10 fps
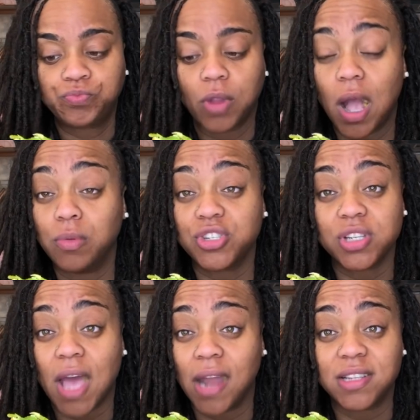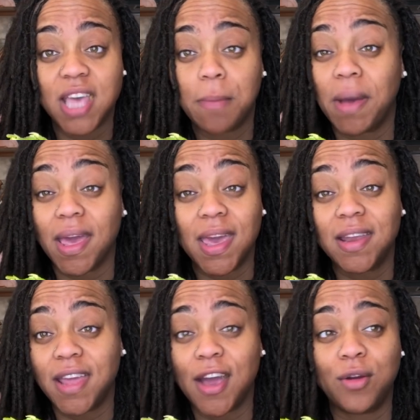I just had my head
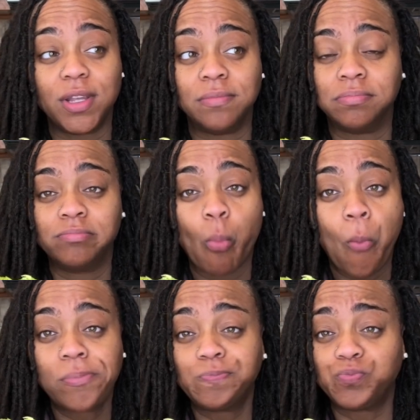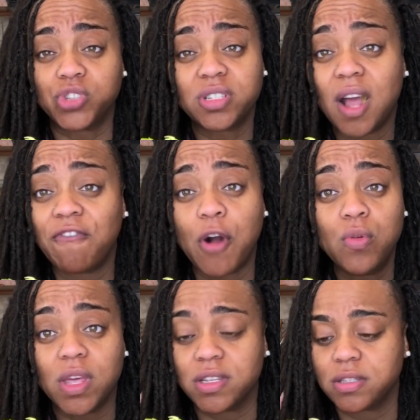down and just not
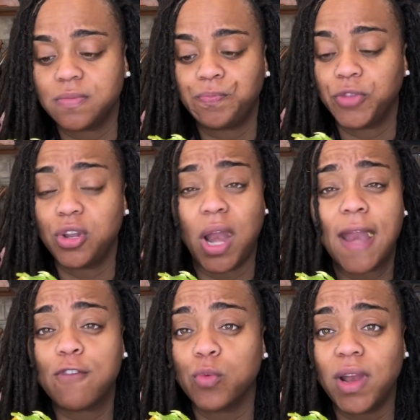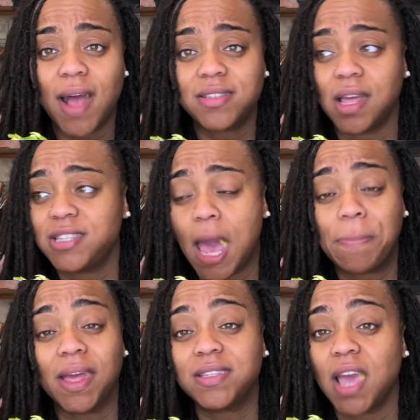focused. Not even realizing and
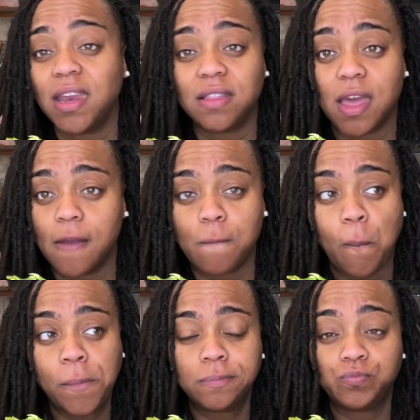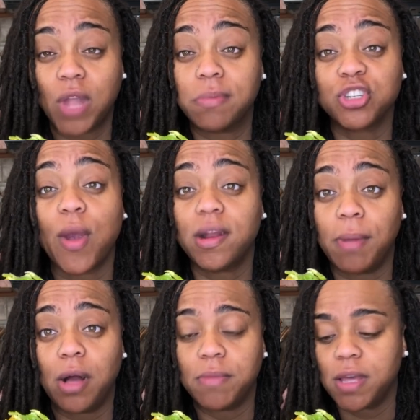tapping into anything that was great
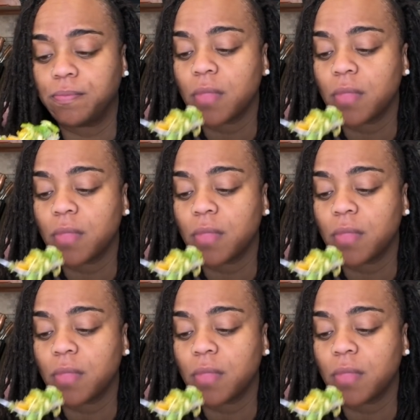about me.